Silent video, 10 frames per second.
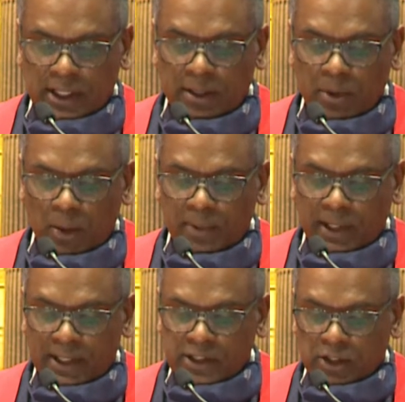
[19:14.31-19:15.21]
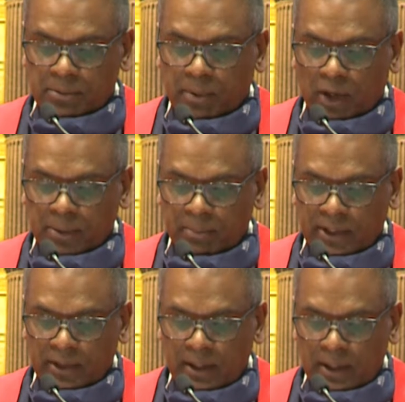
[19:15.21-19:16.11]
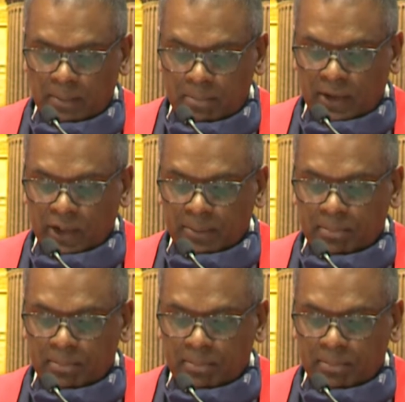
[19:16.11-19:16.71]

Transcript: Immobilized in Polymeric